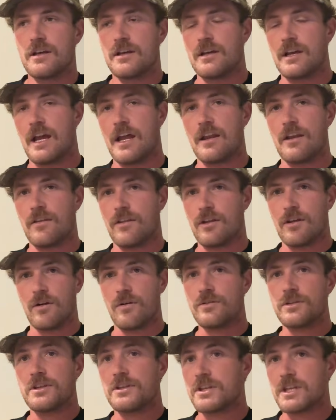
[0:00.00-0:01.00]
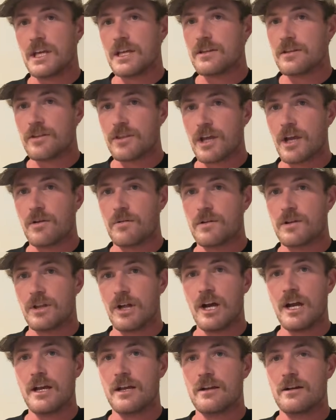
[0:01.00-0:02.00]
And the only thing that they're
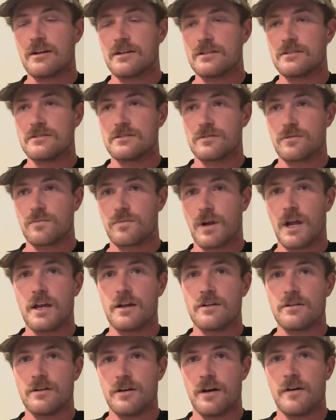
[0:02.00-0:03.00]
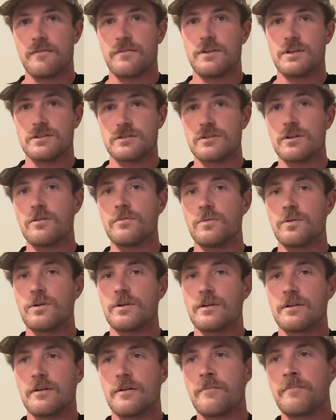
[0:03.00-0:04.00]
relying on is the rail of the
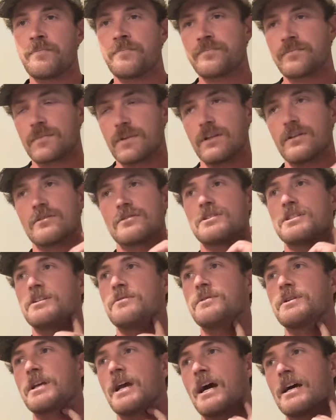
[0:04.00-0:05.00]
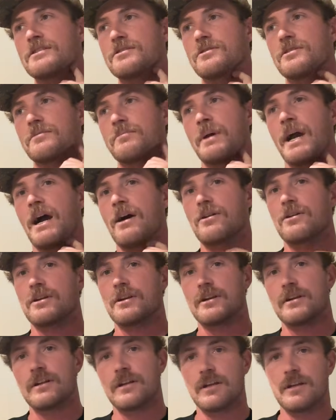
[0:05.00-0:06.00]
snowboard. You'll see when guys are in
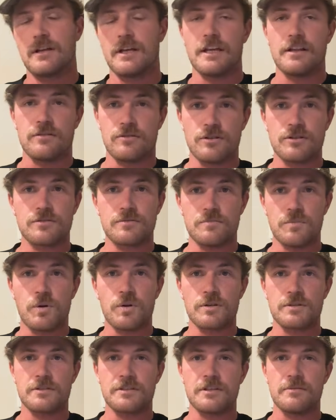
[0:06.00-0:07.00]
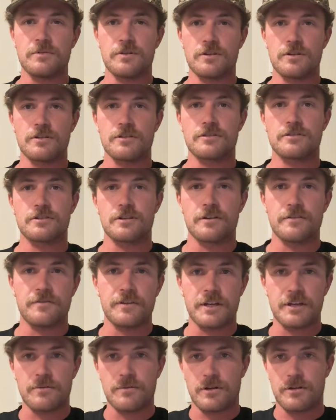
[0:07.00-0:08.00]
powder, it looks more similar to
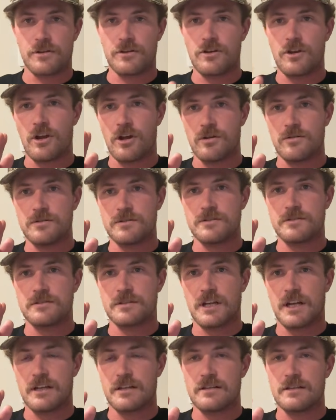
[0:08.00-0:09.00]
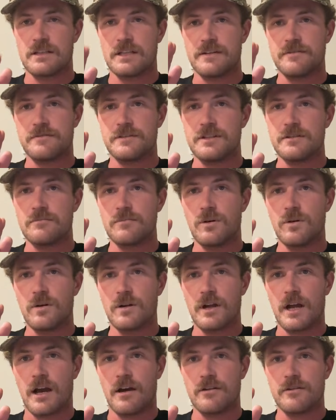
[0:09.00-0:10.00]
surfing, where the nose is kind of lifted
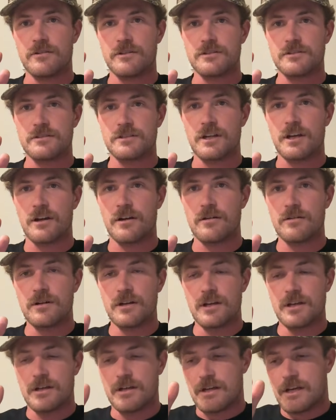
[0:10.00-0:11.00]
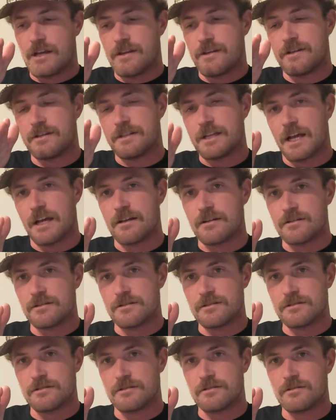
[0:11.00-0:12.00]
more out of the snow and the
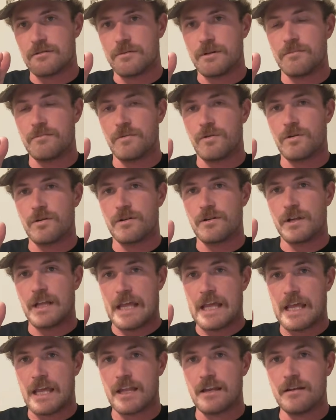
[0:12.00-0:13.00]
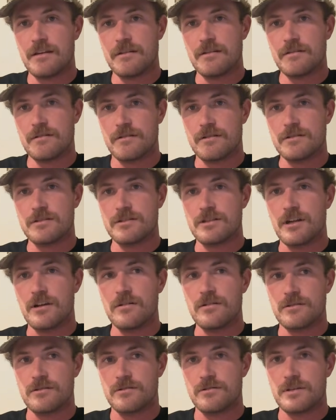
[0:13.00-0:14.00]
tail is a little bit more in the
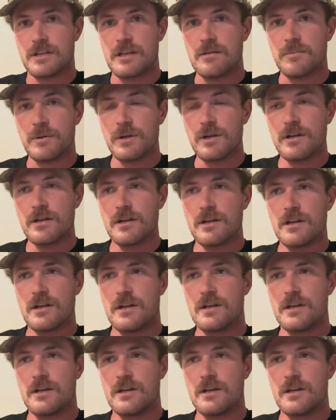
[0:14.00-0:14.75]
snow, a little deeper,